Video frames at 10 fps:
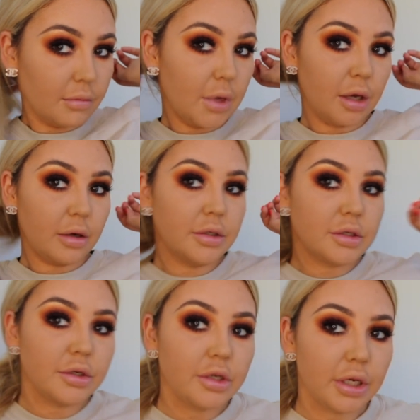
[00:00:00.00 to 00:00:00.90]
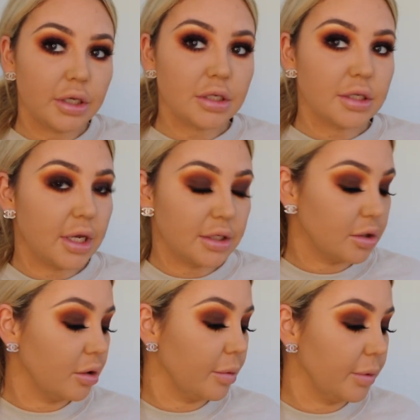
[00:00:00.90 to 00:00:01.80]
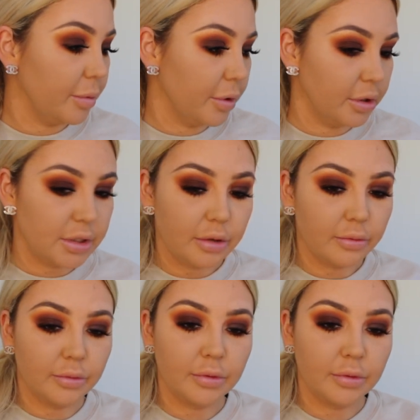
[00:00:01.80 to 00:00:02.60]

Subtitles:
My hair is so dirty, it just has to go up in a ponytail.